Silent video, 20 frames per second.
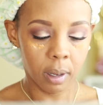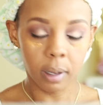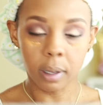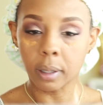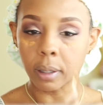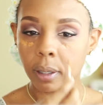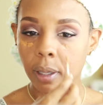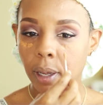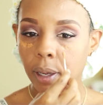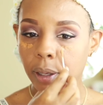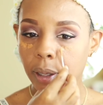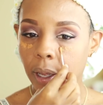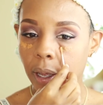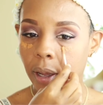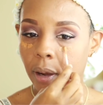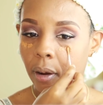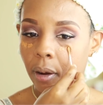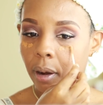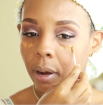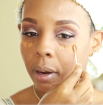Because like
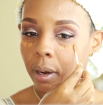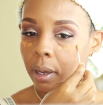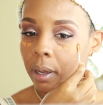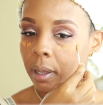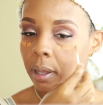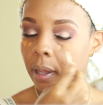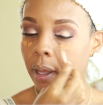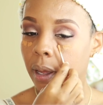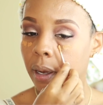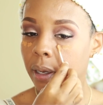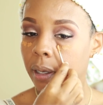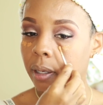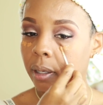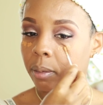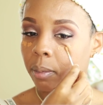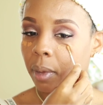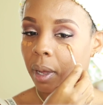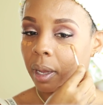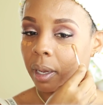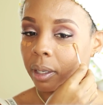that, are, that is
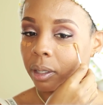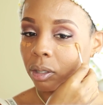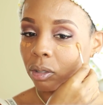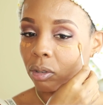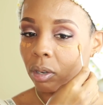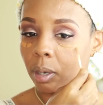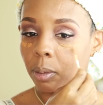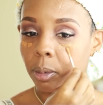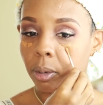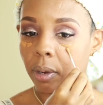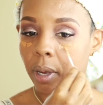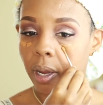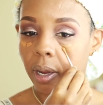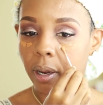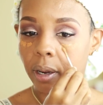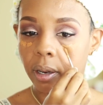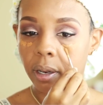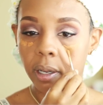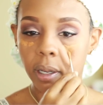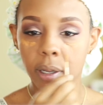my trouble
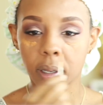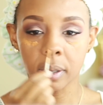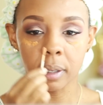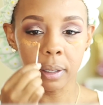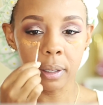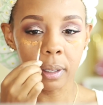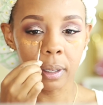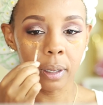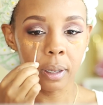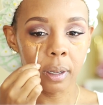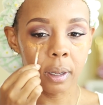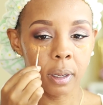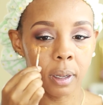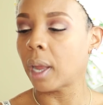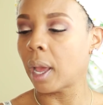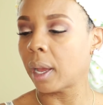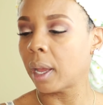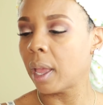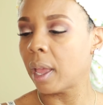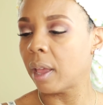areas. And
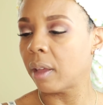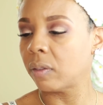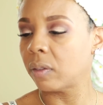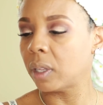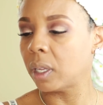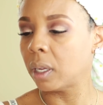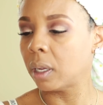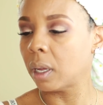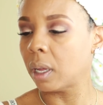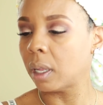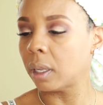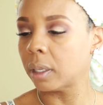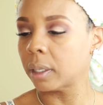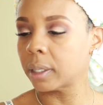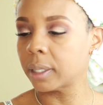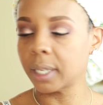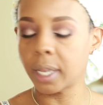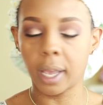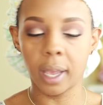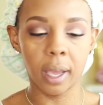I have the color
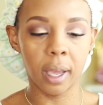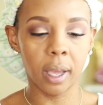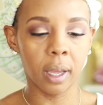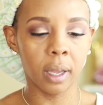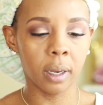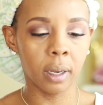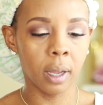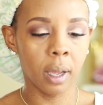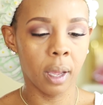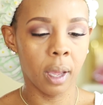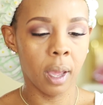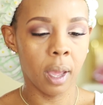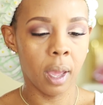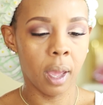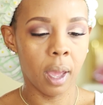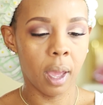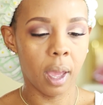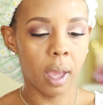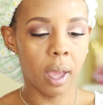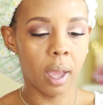tan
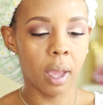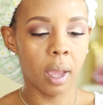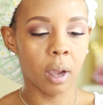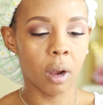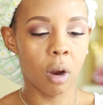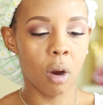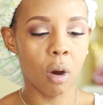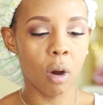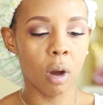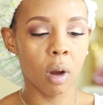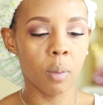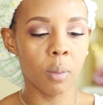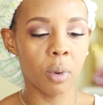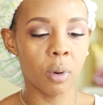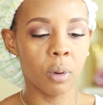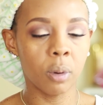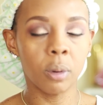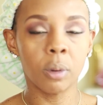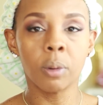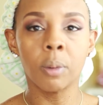and
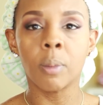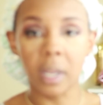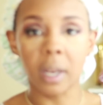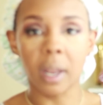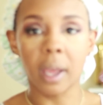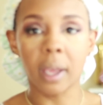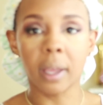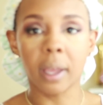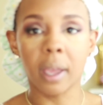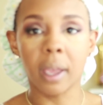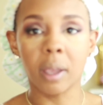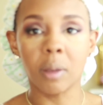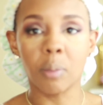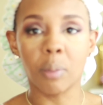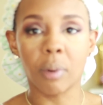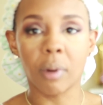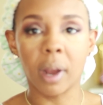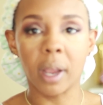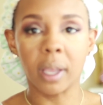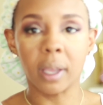caramel. We like a
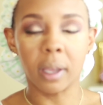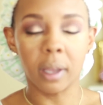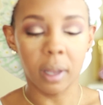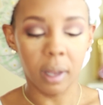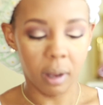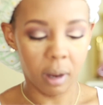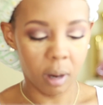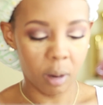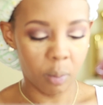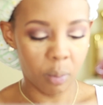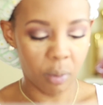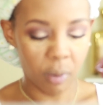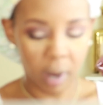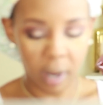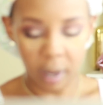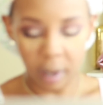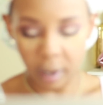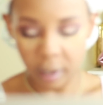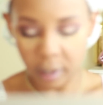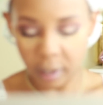bright a
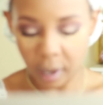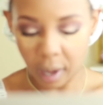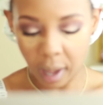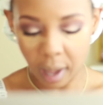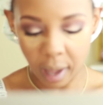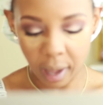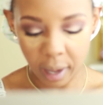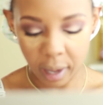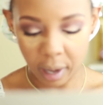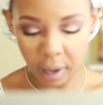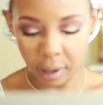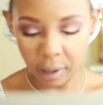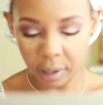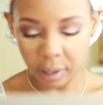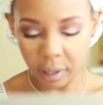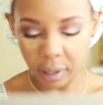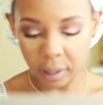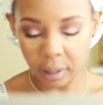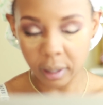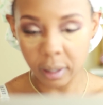bright under eye
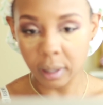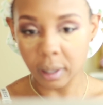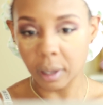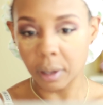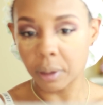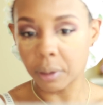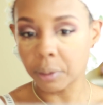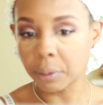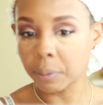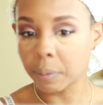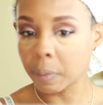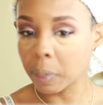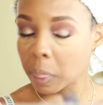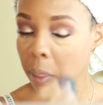area, so